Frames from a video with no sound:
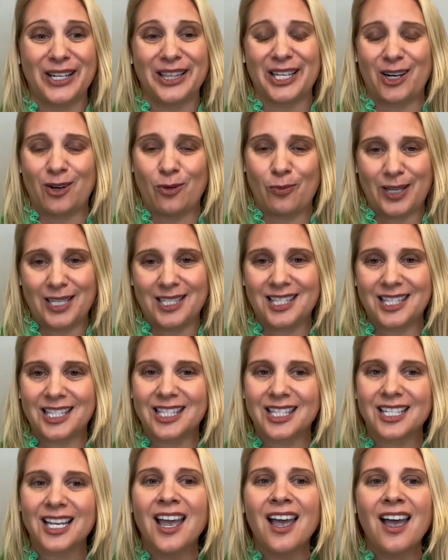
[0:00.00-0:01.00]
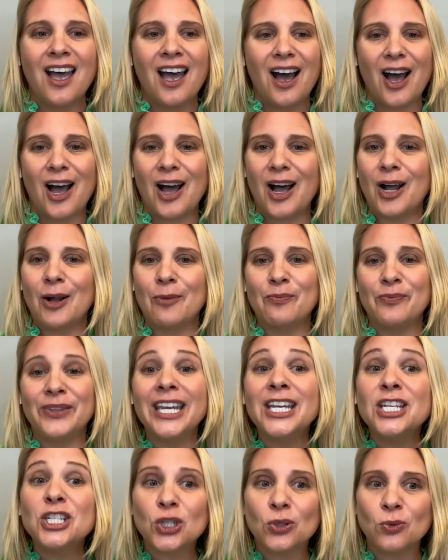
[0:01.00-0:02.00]
therapists
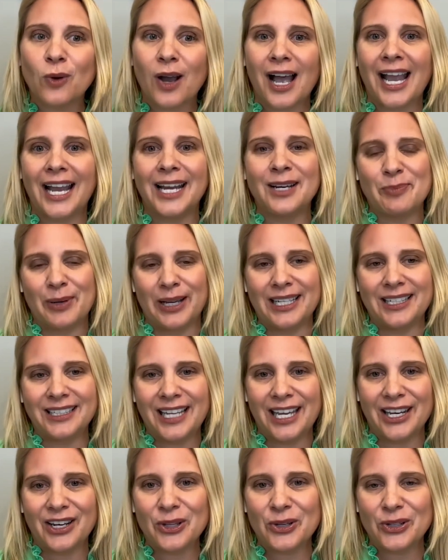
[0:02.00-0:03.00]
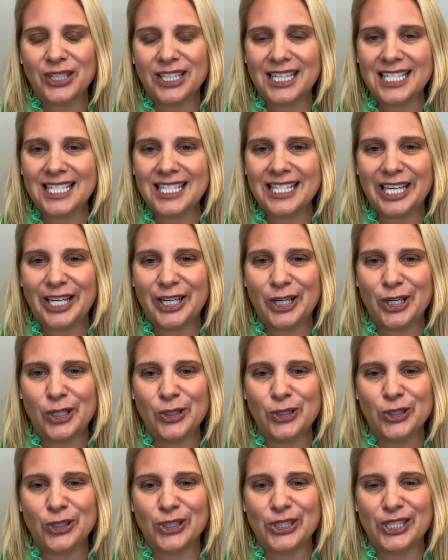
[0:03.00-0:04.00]
nationwide, but yet alone in the state of
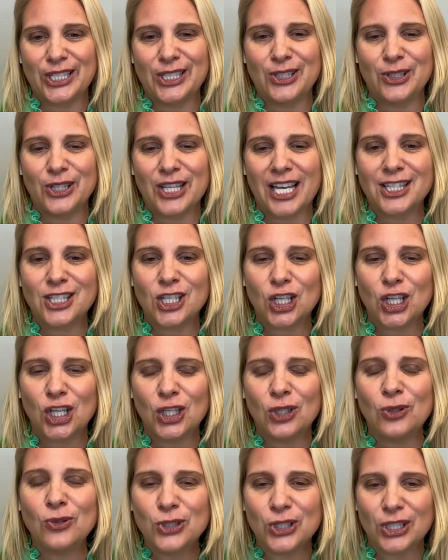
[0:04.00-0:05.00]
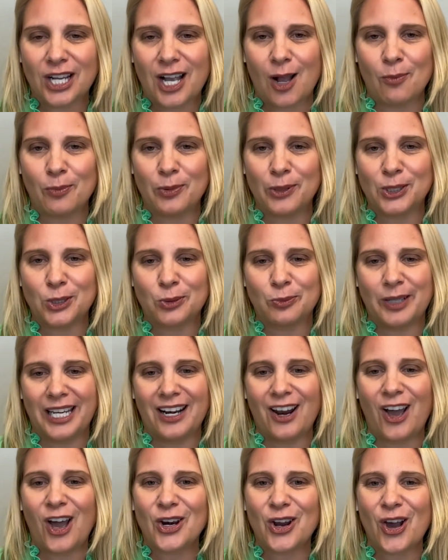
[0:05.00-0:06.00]
New Jersey. So that's a huge
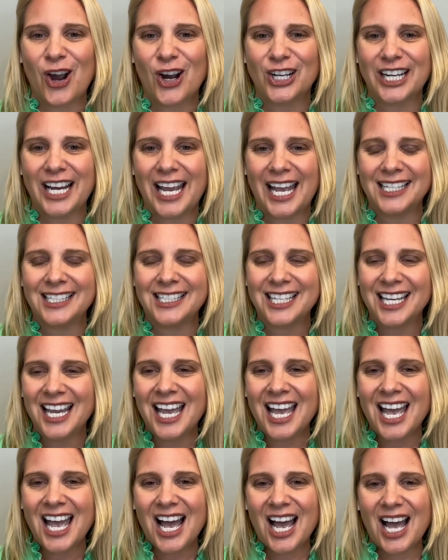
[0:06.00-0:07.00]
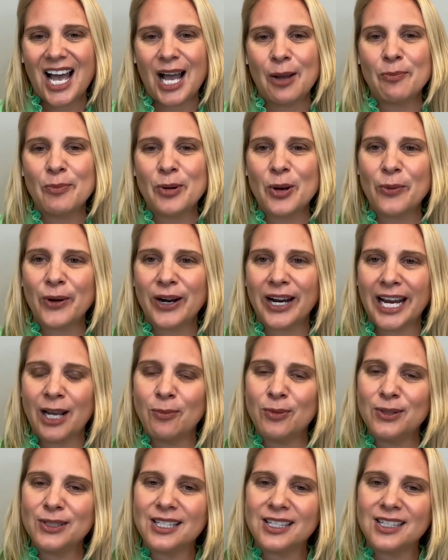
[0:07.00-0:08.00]
accomplishment on our end. But we're
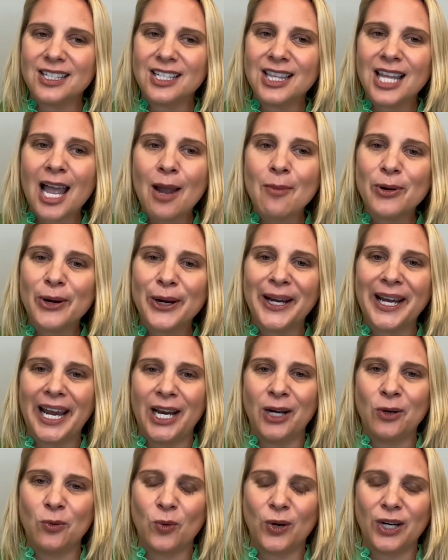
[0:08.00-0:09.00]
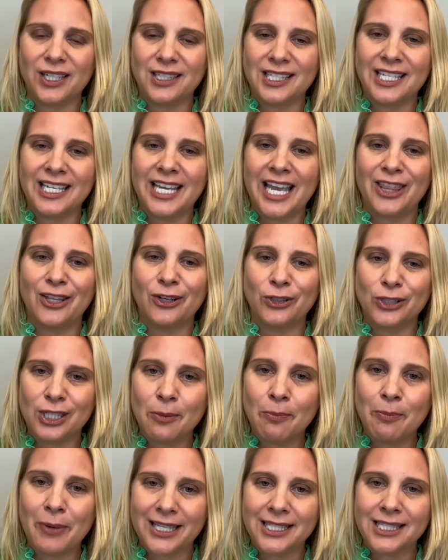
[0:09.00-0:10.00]
able to collaborate and work together
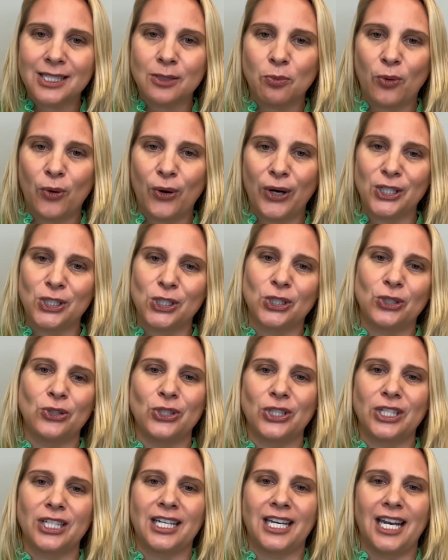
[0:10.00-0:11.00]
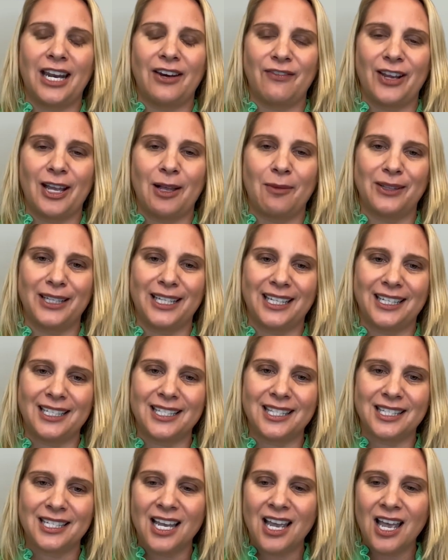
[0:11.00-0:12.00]
to best support children and
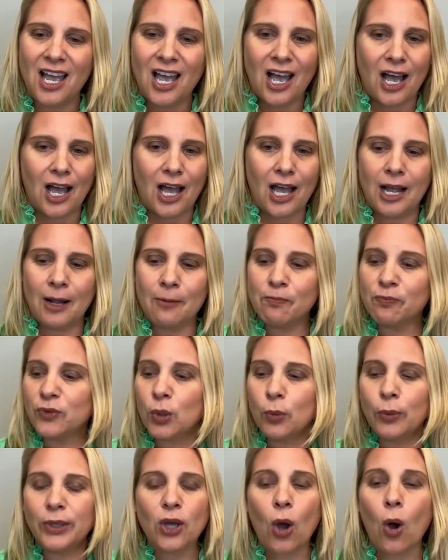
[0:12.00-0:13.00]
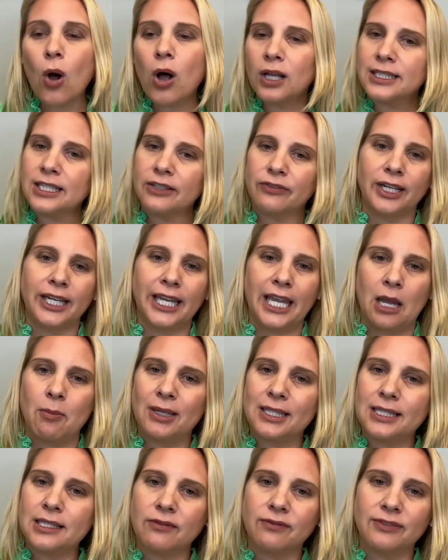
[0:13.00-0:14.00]
families with all different
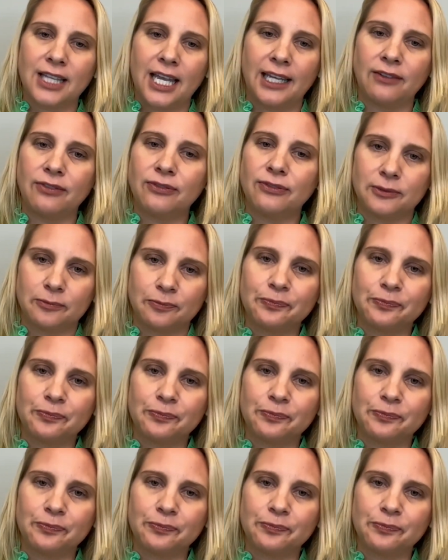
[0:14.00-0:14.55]
gamuts of life.